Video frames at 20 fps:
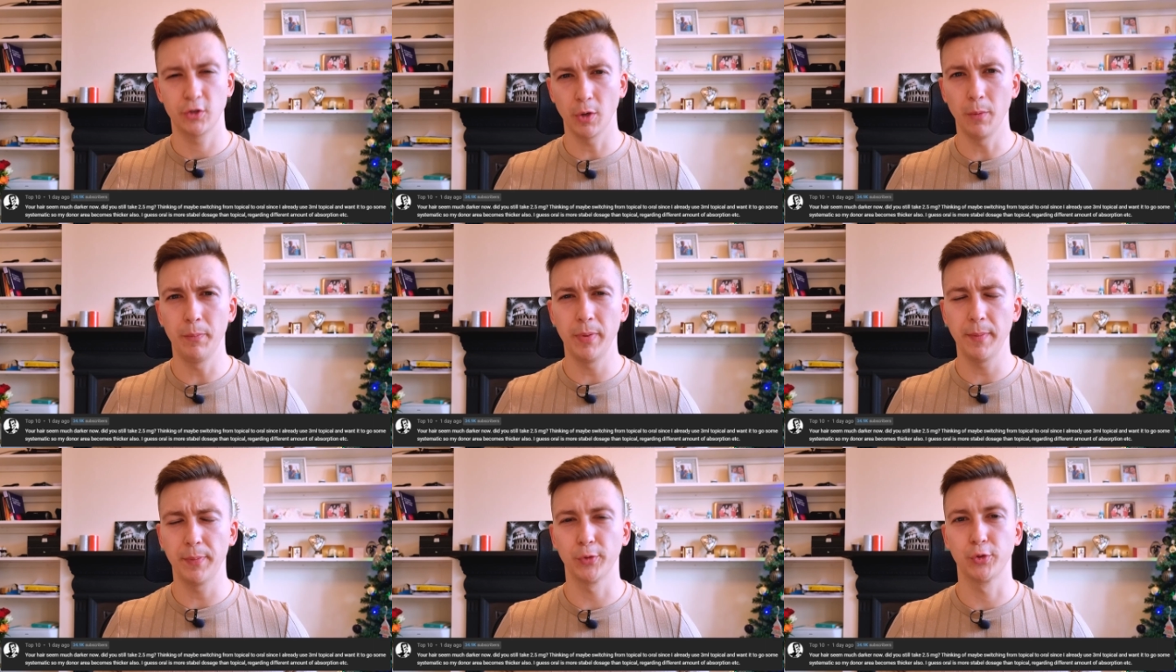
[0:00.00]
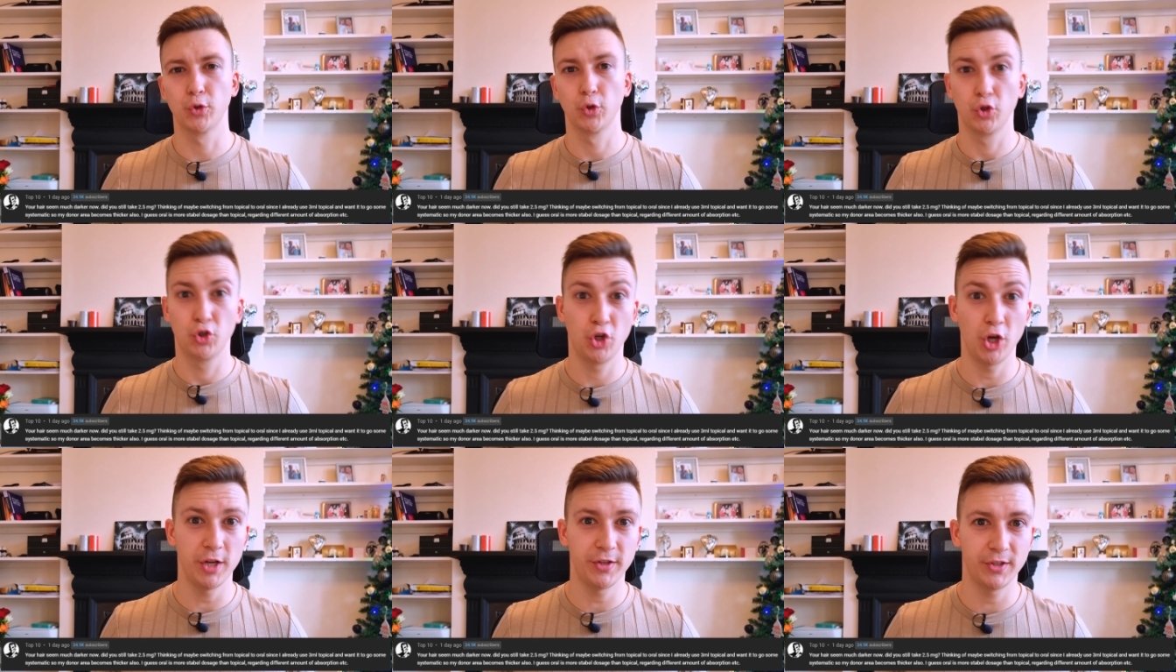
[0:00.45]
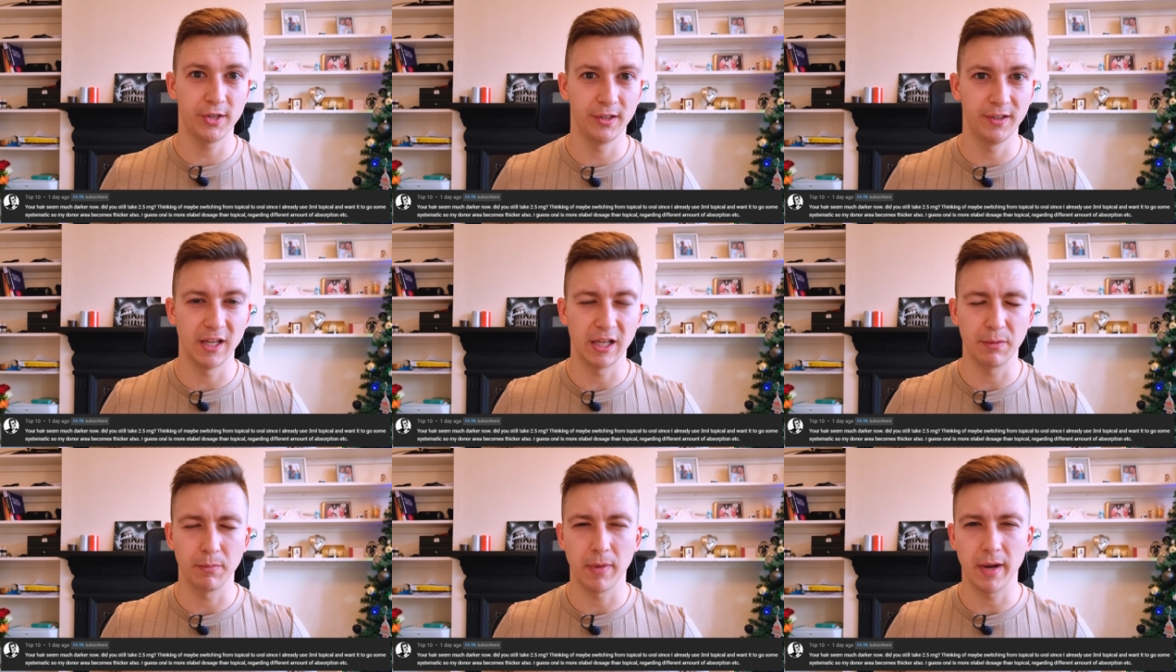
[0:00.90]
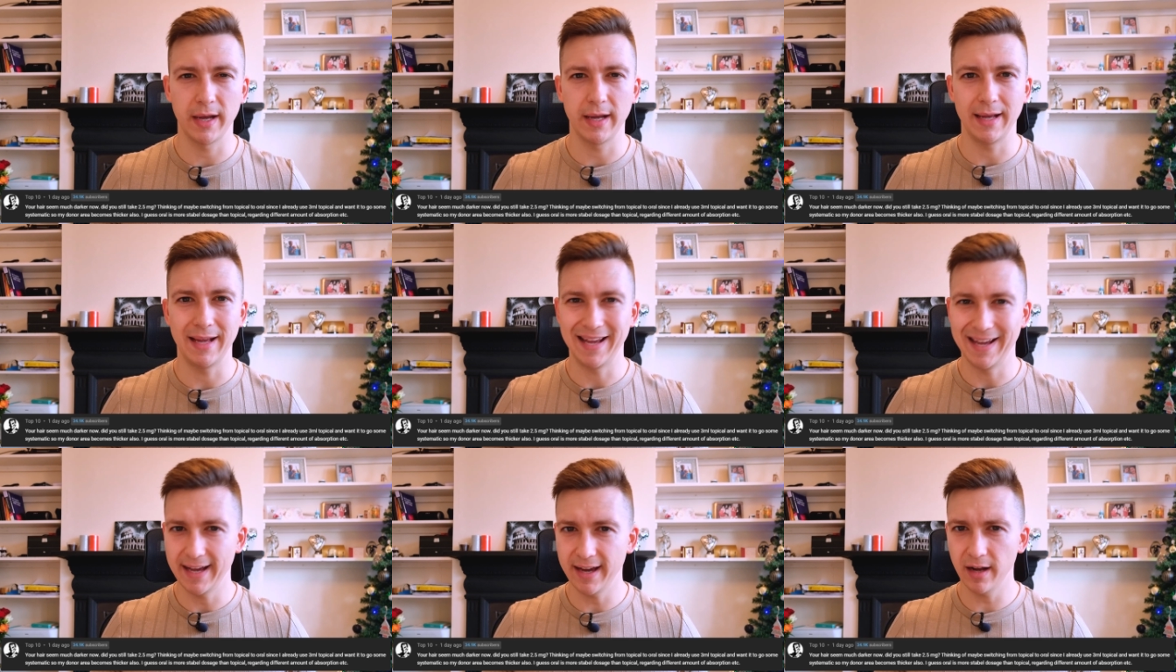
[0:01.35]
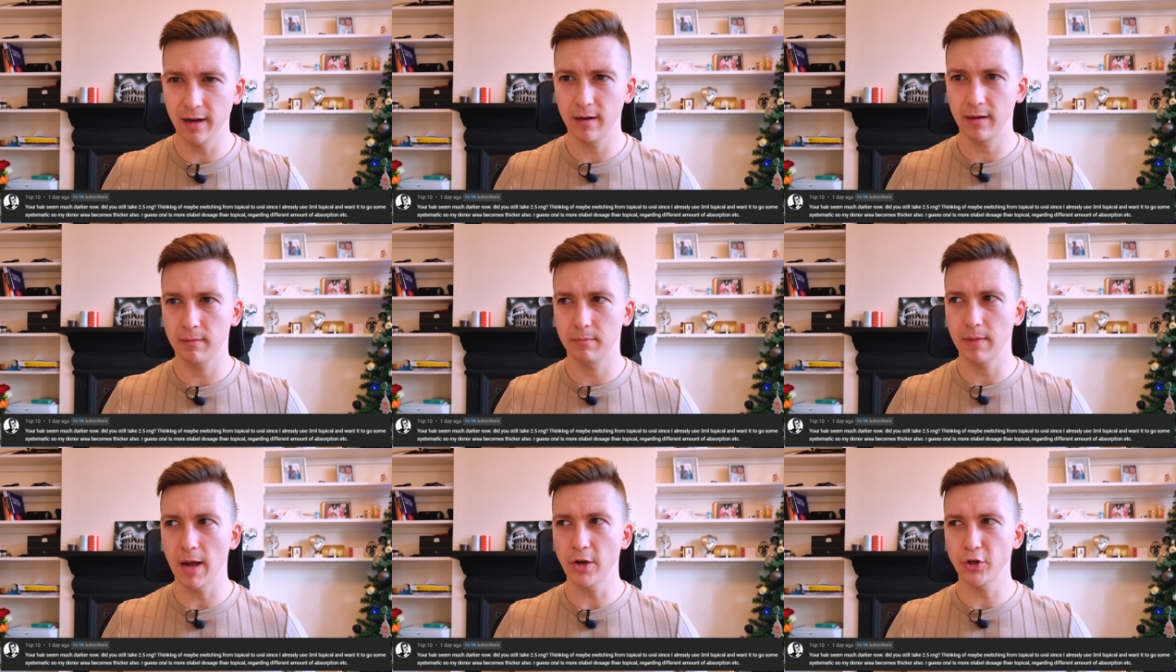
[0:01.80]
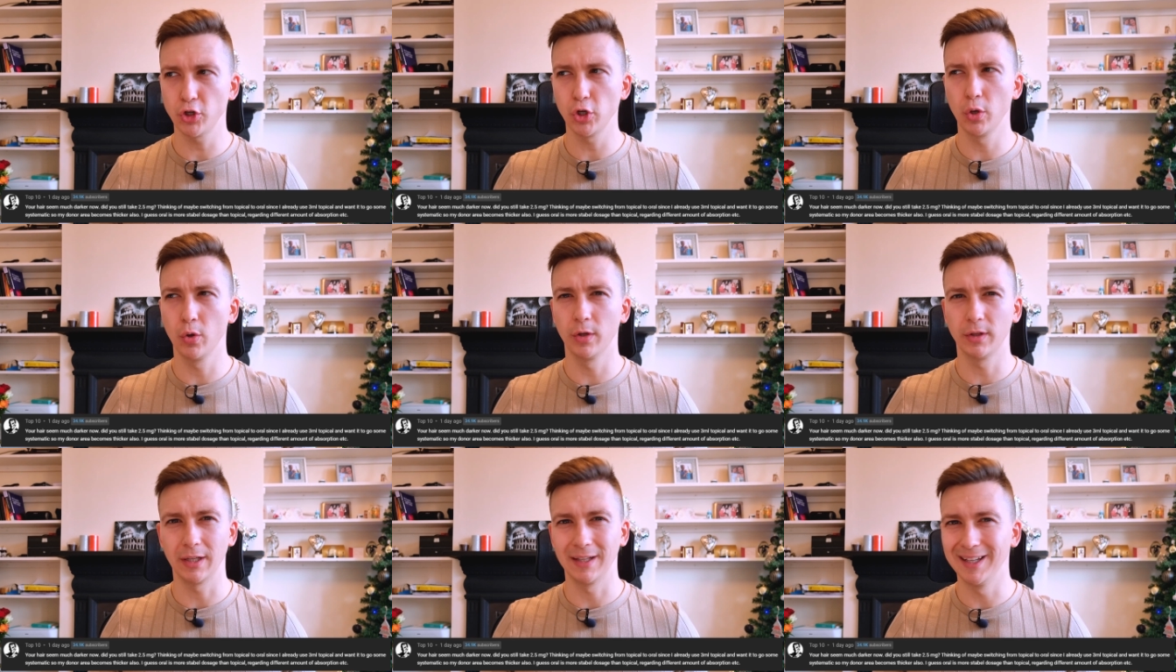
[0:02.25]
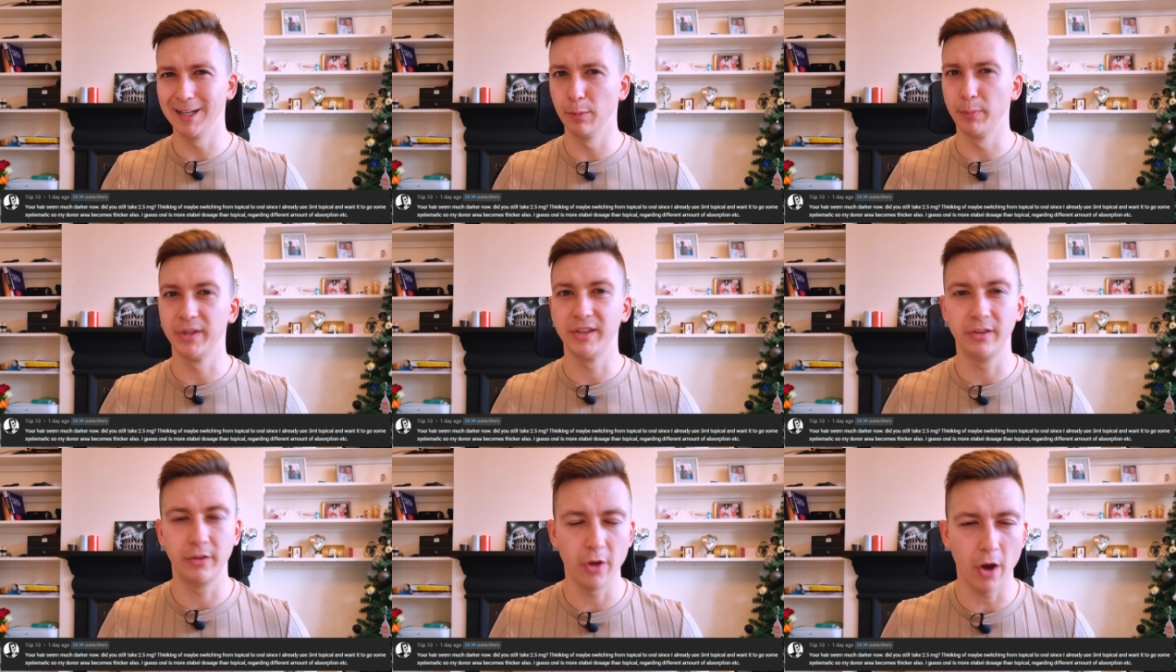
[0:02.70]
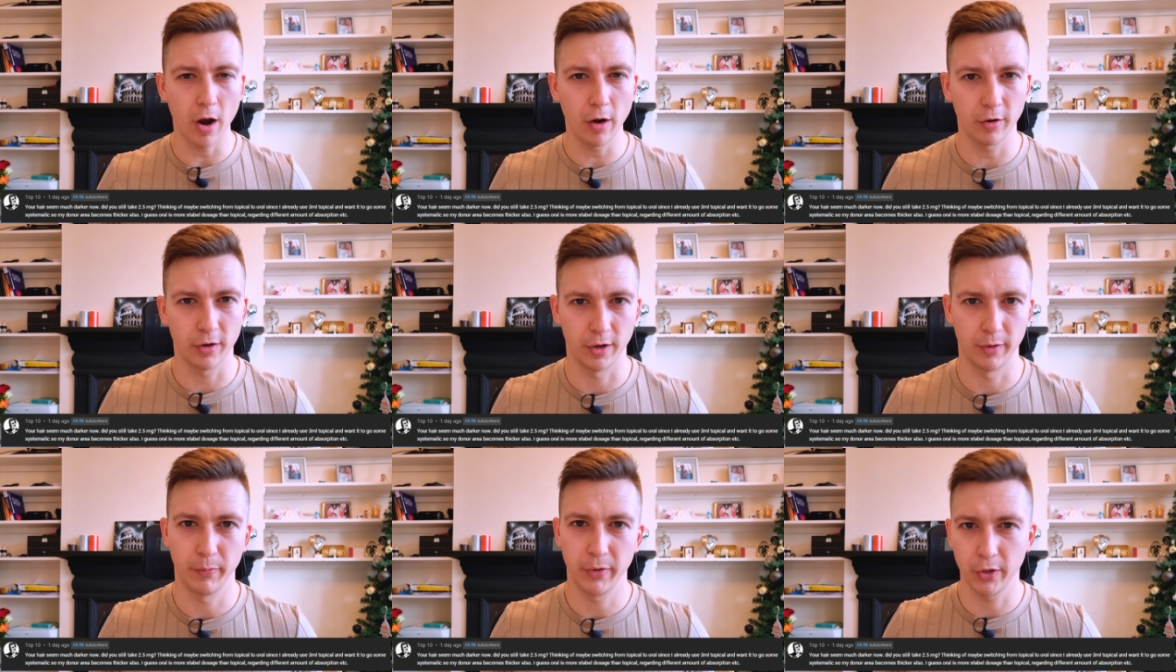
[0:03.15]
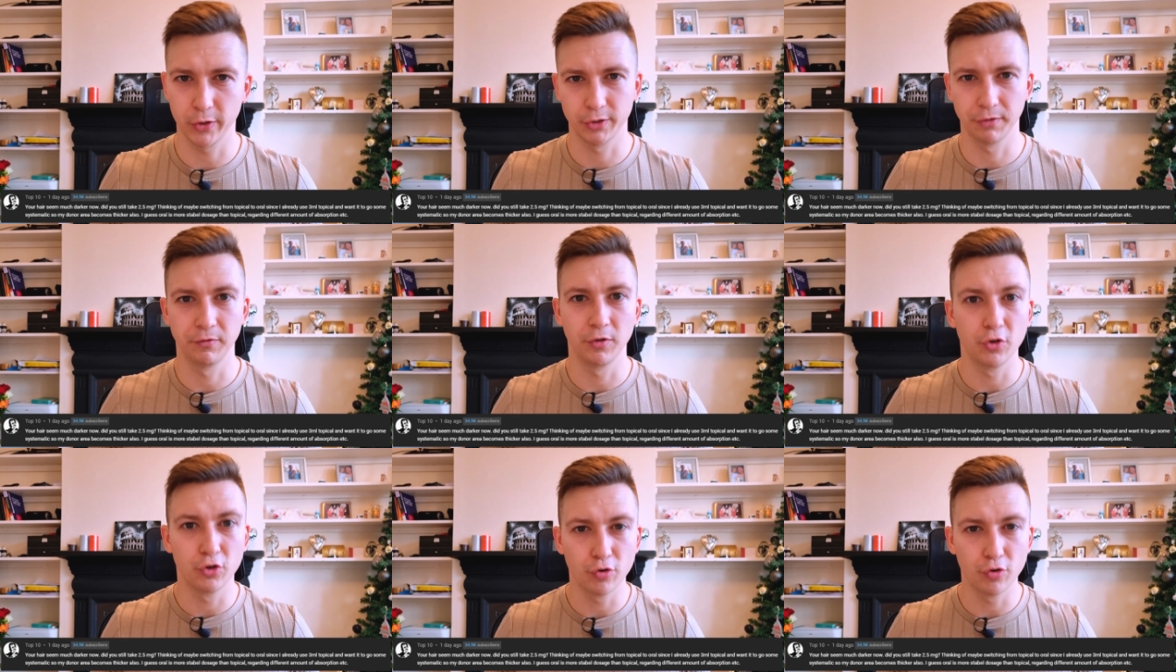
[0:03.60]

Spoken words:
some people suggested that my hair actually got a little bit darker because of this